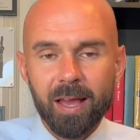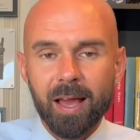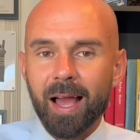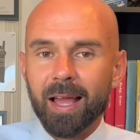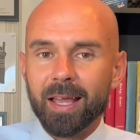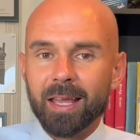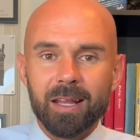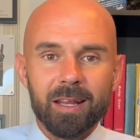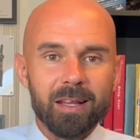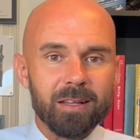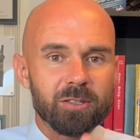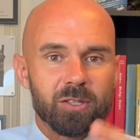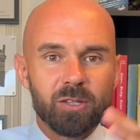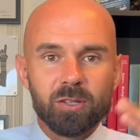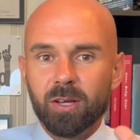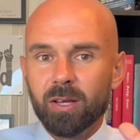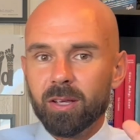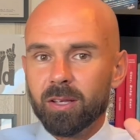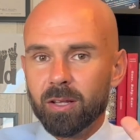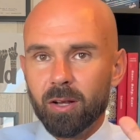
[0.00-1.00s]
I get
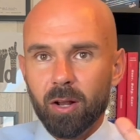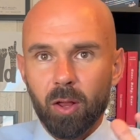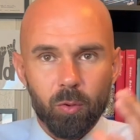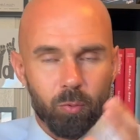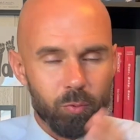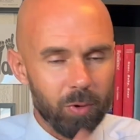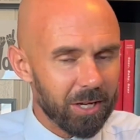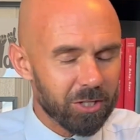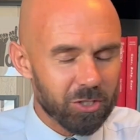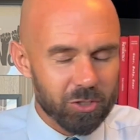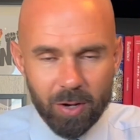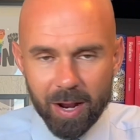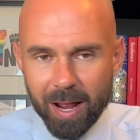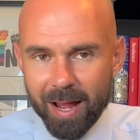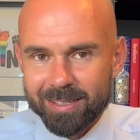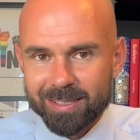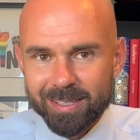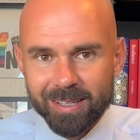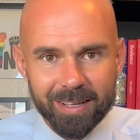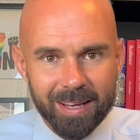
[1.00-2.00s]
into, the
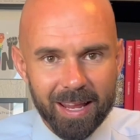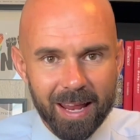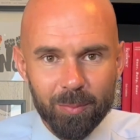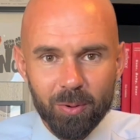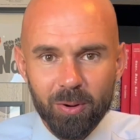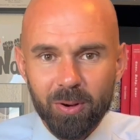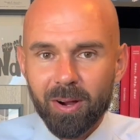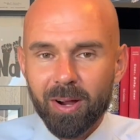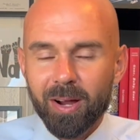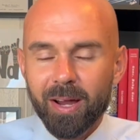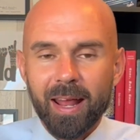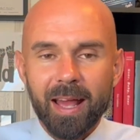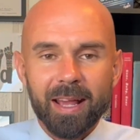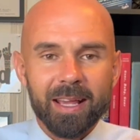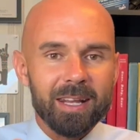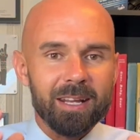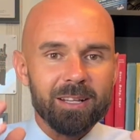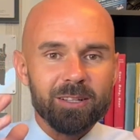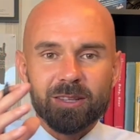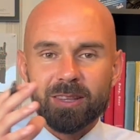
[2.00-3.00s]
restaurants in the neighborhood. I
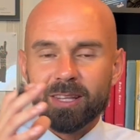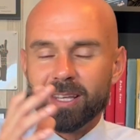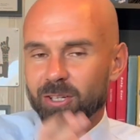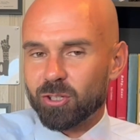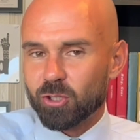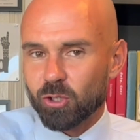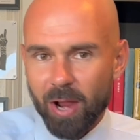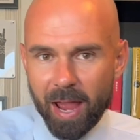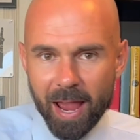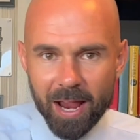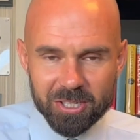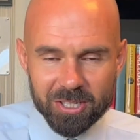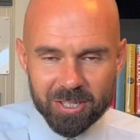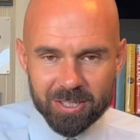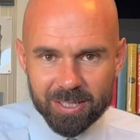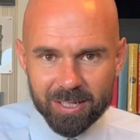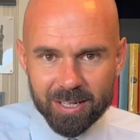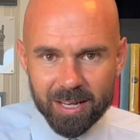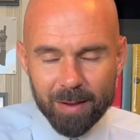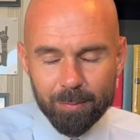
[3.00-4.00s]
get into the attractions
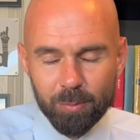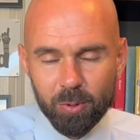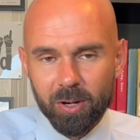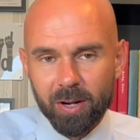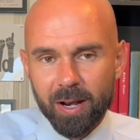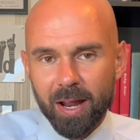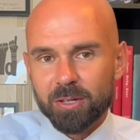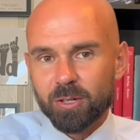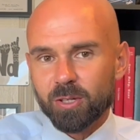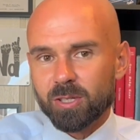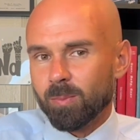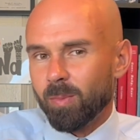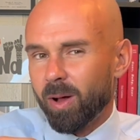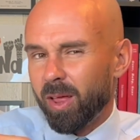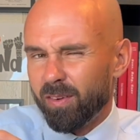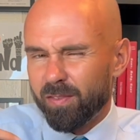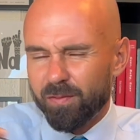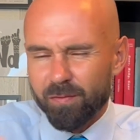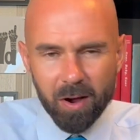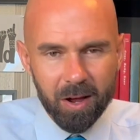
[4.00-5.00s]
in the neighborhood. I do some
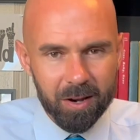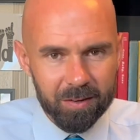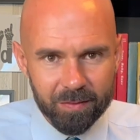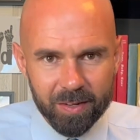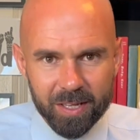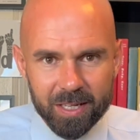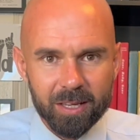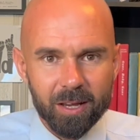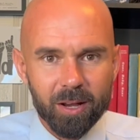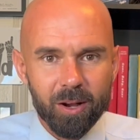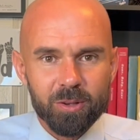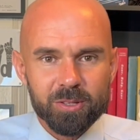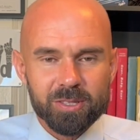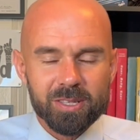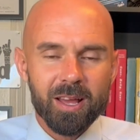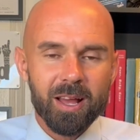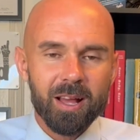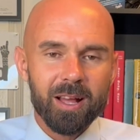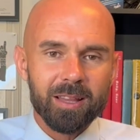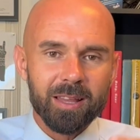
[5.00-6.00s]
other fun videos
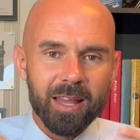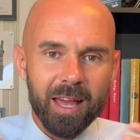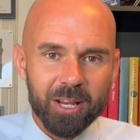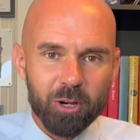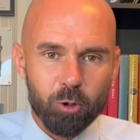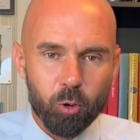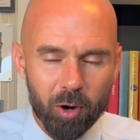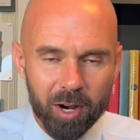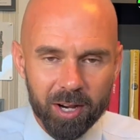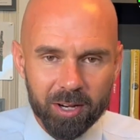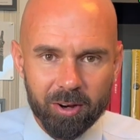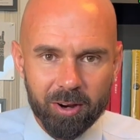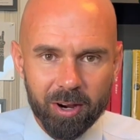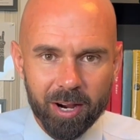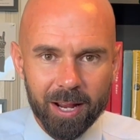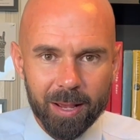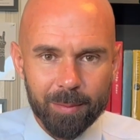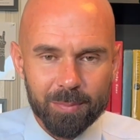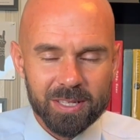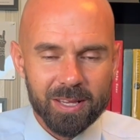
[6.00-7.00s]
like quick
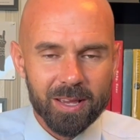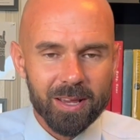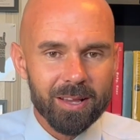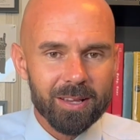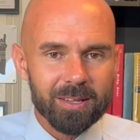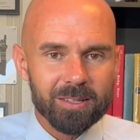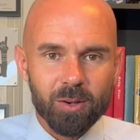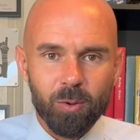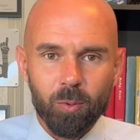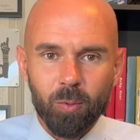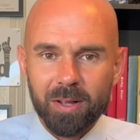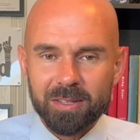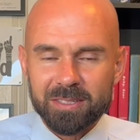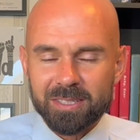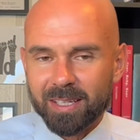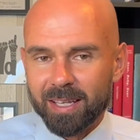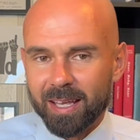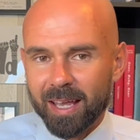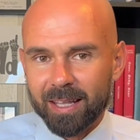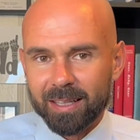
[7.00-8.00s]
cribs. So once
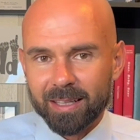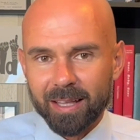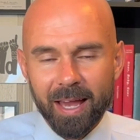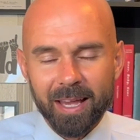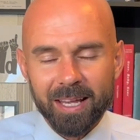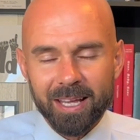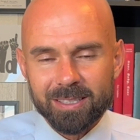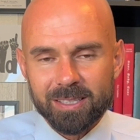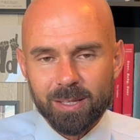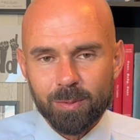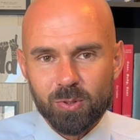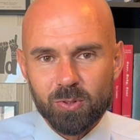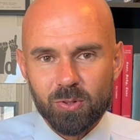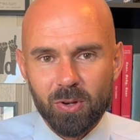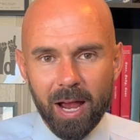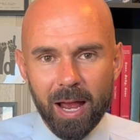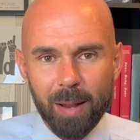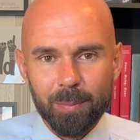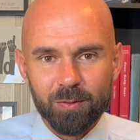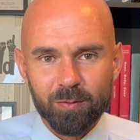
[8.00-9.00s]
again, like and
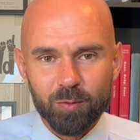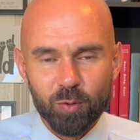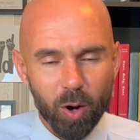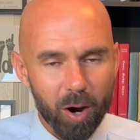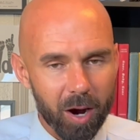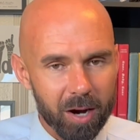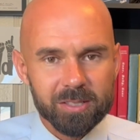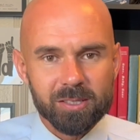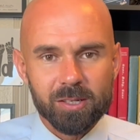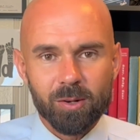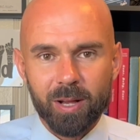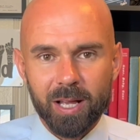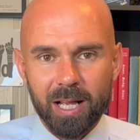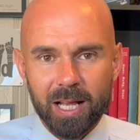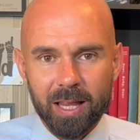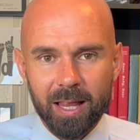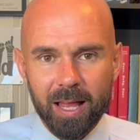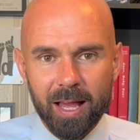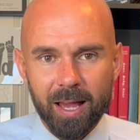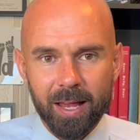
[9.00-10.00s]
subscribe if you are so
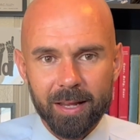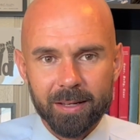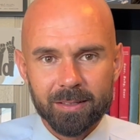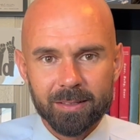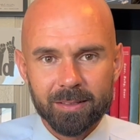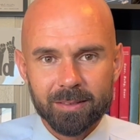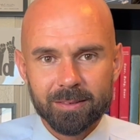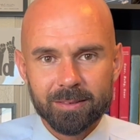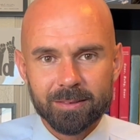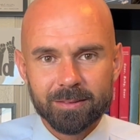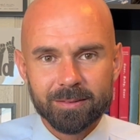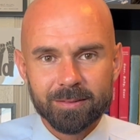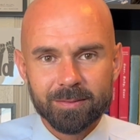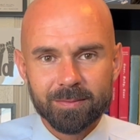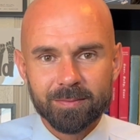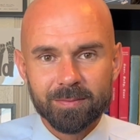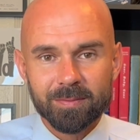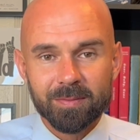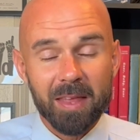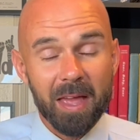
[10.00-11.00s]
inclined.
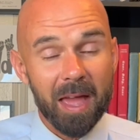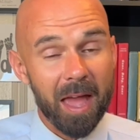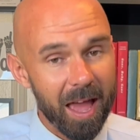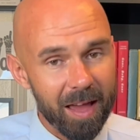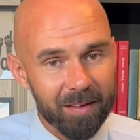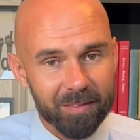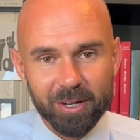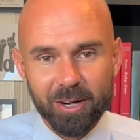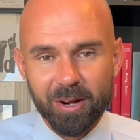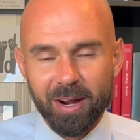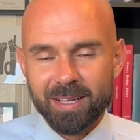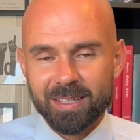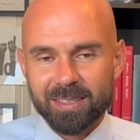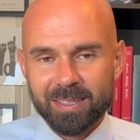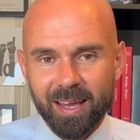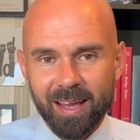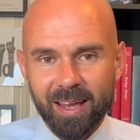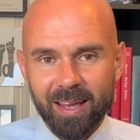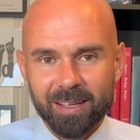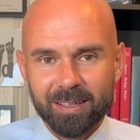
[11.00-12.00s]
Have a great
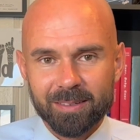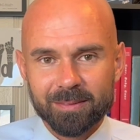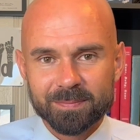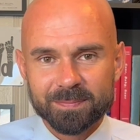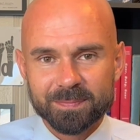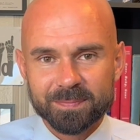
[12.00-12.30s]
day.